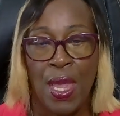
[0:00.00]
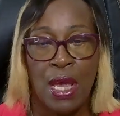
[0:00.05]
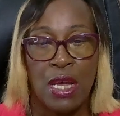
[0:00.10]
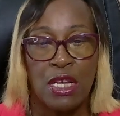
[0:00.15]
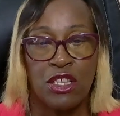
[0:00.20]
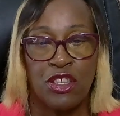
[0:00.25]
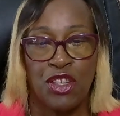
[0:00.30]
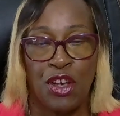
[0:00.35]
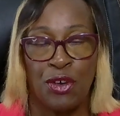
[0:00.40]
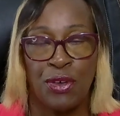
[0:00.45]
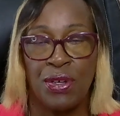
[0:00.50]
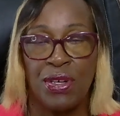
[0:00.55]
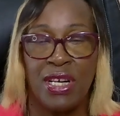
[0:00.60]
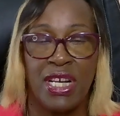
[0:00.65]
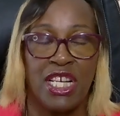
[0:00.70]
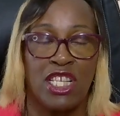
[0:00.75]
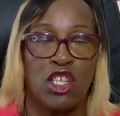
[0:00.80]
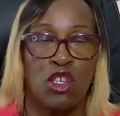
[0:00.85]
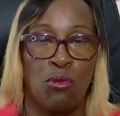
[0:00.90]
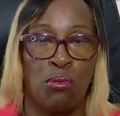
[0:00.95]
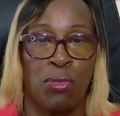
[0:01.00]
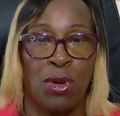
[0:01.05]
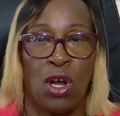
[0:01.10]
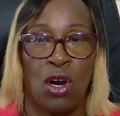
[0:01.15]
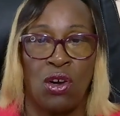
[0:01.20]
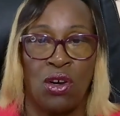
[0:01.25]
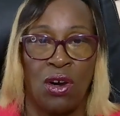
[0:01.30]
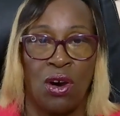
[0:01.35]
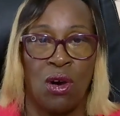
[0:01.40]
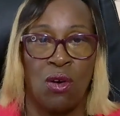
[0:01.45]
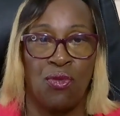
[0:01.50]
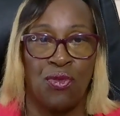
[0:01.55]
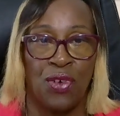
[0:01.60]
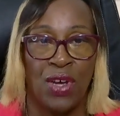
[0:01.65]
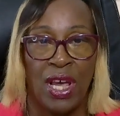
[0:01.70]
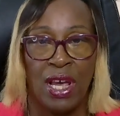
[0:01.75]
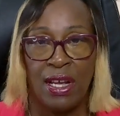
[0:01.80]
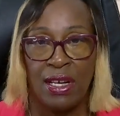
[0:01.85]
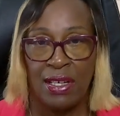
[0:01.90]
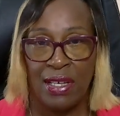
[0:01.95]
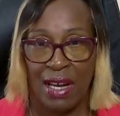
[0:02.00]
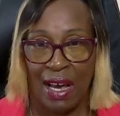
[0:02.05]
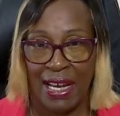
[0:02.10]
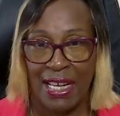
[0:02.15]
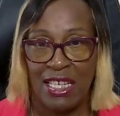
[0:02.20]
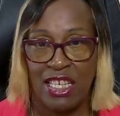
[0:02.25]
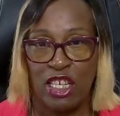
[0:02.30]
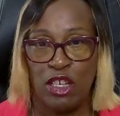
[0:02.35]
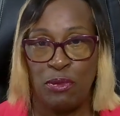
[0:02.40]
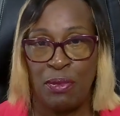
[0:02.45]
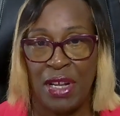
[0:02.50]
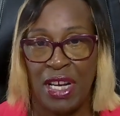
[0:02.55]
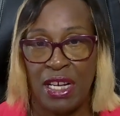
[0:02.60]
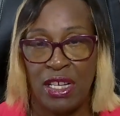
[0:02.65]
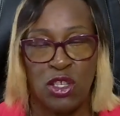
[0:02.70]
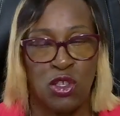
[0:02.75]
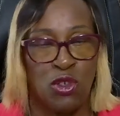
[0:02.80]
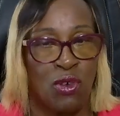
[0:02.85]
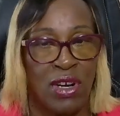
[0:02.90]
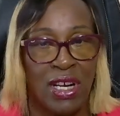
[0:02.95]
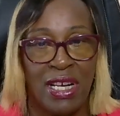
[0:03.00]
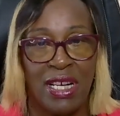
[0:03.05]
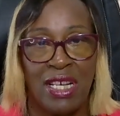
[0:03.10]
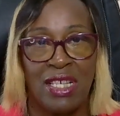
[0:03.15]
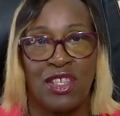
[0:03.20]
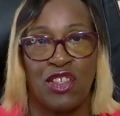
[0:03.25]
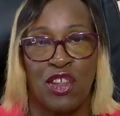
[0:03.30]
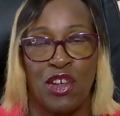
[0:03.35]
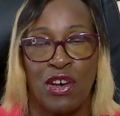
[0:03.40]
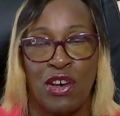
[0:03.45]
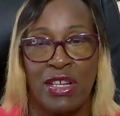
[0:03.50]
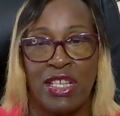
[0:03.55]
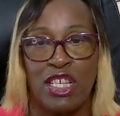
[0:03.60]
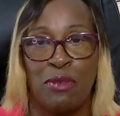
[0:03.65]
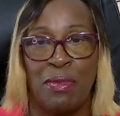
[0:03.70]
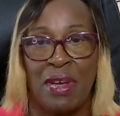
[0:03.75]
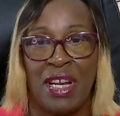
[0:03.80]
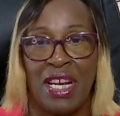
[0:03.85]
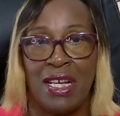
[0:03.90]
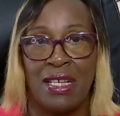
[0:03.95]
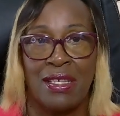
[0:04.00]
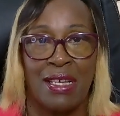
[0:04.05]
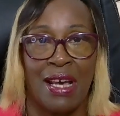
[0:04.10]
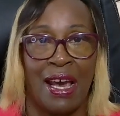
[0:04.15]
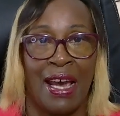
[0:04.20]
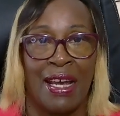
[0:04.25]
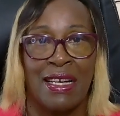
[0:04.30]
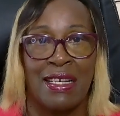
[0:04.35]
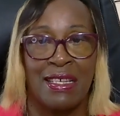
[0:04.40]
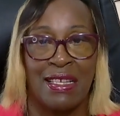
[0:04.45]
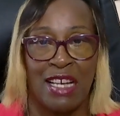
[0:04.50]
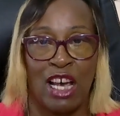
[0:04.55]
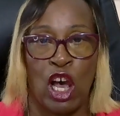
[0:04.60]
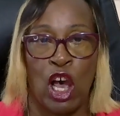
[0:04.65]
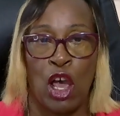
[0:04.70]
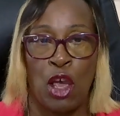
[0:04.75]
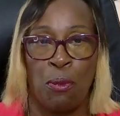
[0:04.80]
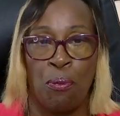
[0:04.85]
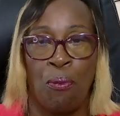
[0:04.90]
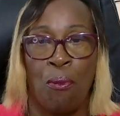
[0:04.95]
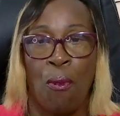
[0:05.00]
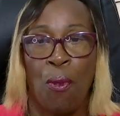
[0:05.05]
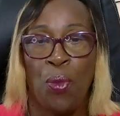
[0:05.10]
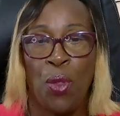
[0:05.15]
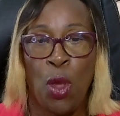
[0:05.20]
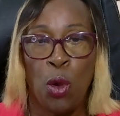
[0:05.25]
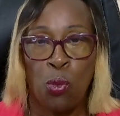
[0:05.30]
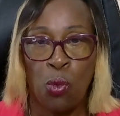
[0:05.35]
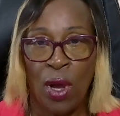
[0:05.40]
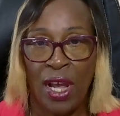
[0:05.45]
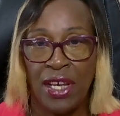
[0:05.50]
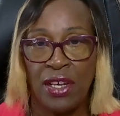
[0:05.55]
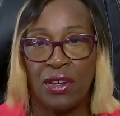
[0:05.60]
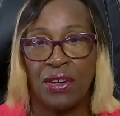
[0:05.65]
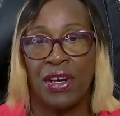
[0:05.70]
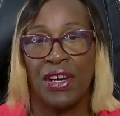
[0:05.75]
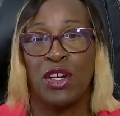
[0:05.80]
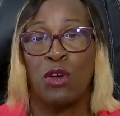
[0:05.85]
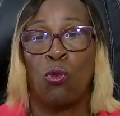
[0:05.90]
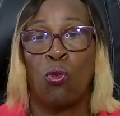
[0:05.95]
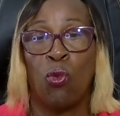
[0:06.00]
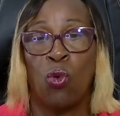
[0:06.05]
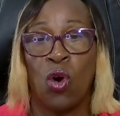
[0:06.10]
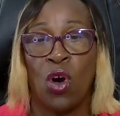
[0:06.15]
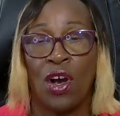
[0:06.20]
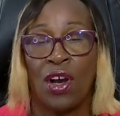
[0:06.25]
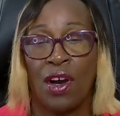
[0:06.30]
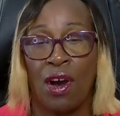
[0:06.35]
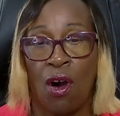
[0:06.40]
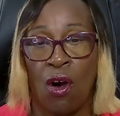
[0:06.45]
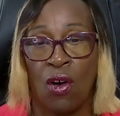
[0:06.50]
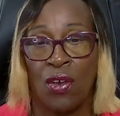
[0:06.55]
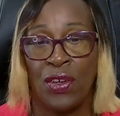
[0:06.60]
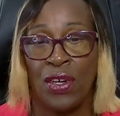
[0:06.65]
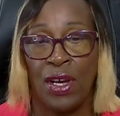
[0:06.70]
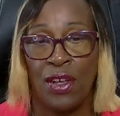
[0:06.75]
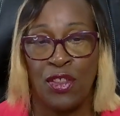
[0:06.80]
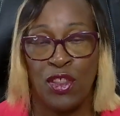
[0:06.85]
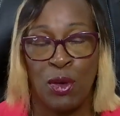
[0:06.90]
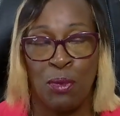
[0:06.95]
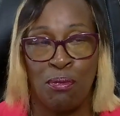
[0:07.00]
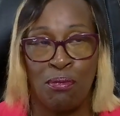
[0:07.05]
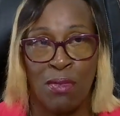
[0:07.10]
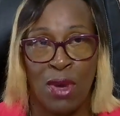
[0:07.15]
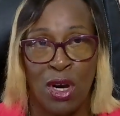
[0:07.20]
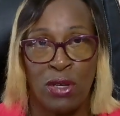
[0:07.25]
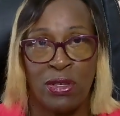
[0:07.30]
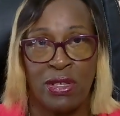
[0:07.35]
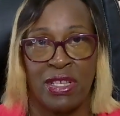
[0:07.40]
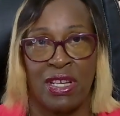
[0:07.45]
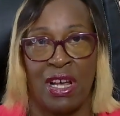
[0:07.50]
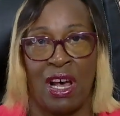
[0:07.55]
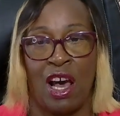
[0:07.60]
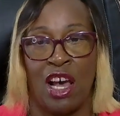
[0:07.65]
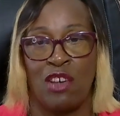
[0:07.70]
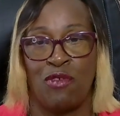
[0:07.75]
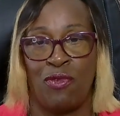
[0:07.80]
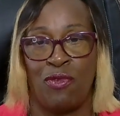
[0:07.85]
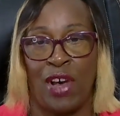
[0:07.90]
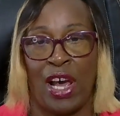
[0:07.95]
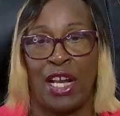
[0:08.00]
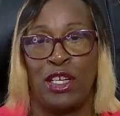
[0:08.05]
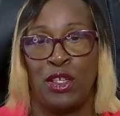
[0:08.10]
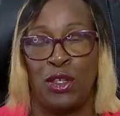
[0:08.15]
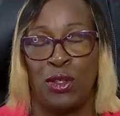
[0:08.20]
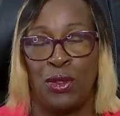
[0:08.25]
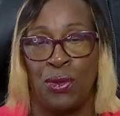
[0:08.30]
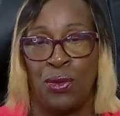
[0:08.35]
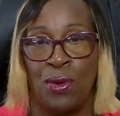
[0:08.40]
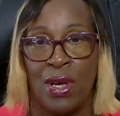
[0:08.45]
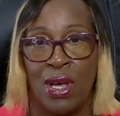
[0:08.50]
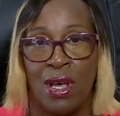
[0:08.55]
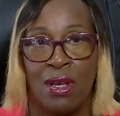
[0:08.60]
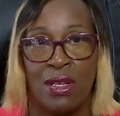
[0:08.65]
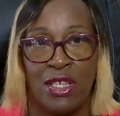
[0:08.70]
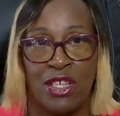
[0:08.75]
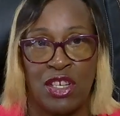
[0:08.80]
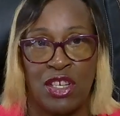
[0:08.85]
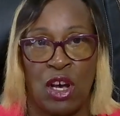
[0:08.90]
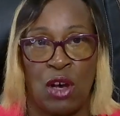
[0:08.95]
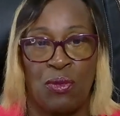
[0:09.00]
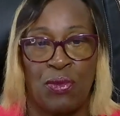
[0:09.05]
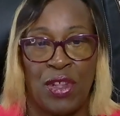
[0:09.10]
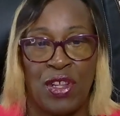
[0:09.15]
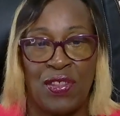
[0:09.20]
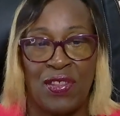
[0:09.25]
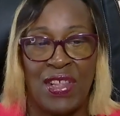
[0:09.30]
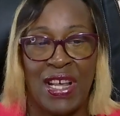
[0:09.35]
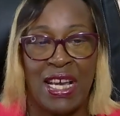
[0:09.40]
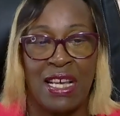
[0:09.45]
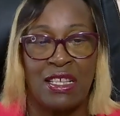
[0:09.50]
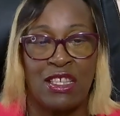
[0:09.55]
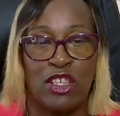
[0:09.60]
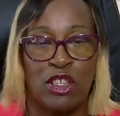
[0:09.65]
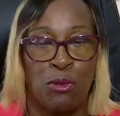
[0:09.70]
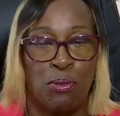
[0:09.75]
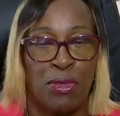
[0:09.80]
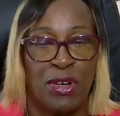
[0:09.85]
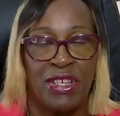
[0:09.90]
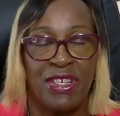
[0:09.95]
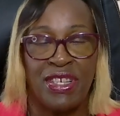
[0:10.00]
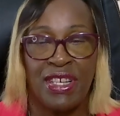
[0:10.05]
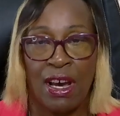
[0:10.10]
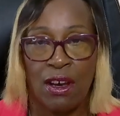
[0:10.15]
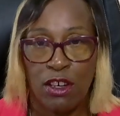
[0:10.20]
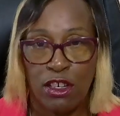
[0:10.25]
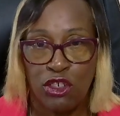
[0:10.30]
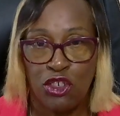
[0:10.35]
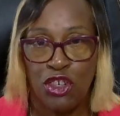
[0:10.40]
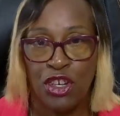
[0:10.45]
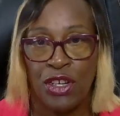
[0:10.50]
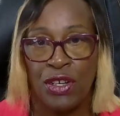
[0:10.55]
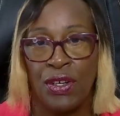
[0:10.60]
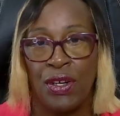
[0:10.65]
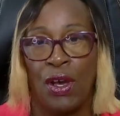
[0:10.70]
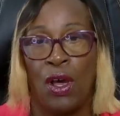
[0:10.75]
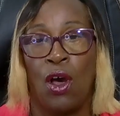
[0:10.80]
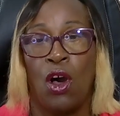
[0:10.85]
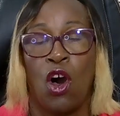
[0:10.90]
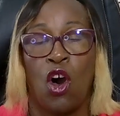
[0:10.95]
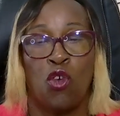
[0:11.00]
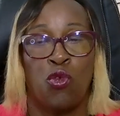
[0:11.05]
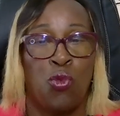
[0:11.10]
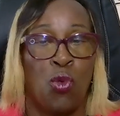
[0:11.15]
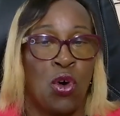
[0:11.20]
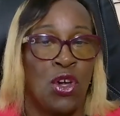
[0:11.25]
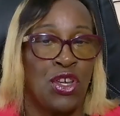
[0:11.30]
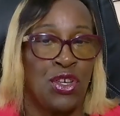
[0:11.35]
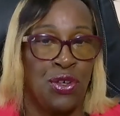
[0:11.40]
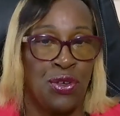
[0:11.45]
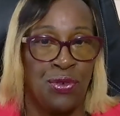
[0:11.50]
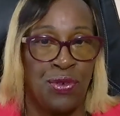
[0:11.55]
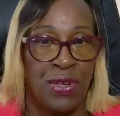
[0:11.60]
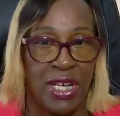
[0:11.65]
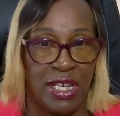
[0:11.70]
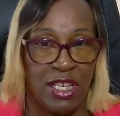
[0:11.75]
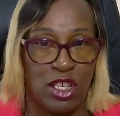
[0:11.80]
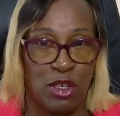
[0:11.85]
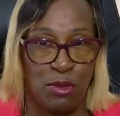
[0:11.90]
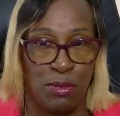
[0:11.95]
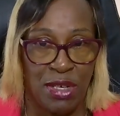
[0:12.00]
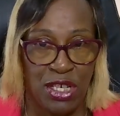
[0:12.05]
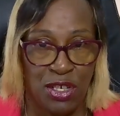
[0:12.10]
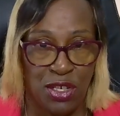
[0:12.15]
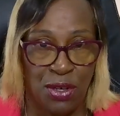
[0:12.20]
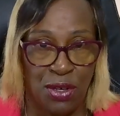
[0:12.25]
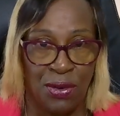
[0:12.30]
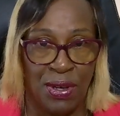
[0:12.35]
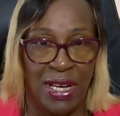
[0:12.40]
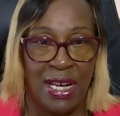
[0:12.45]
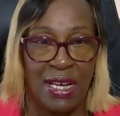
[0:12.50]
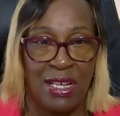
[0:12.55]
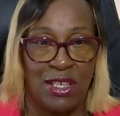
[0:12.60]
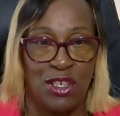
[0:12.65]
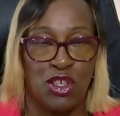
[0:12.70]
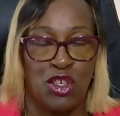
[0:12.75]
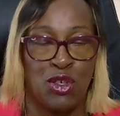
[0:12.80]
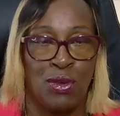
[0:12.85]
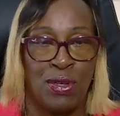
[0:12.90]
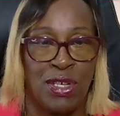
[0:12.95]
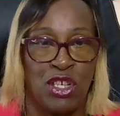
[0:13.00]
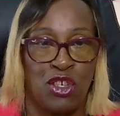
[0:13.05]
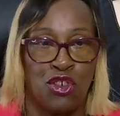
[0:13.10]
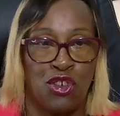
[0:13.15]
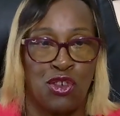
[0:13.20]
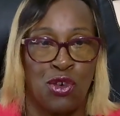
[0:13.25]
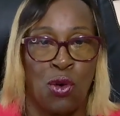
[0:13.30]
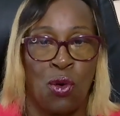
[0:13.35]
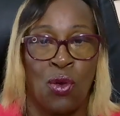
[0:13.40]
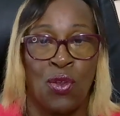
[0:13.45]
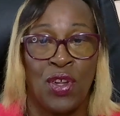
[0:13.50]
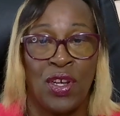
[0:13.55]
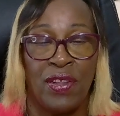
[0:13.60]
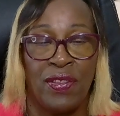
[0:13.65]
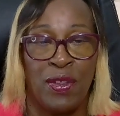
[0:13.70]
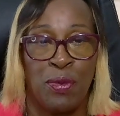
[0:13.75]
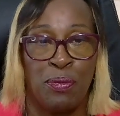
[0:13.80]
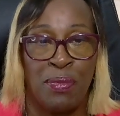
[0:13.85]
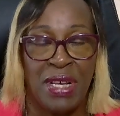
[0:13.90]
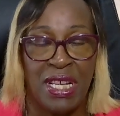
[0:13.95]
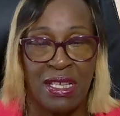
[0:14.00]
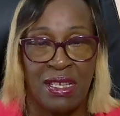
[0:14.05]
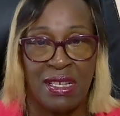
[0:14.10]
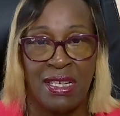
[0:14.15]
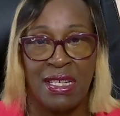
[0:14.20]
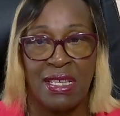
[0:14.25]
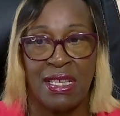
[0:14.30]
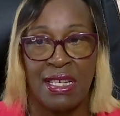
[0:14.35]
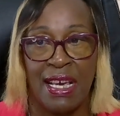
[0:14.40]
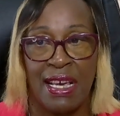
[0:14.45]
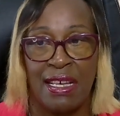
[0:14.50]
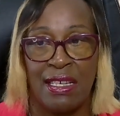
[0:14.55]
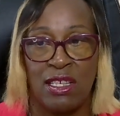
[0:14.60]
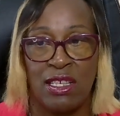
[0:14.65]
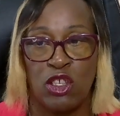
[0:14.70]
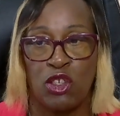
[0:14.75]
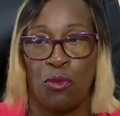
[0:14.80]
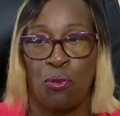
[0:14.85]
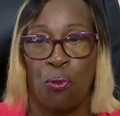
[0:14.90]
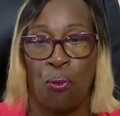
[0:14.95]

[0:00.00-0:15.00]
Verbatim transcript: So you need to block off ninety minutes or at least thirty minutes at a time where you're going to work on the most high value stuff, the things, the production of what you need to be doing is to ensure that the business is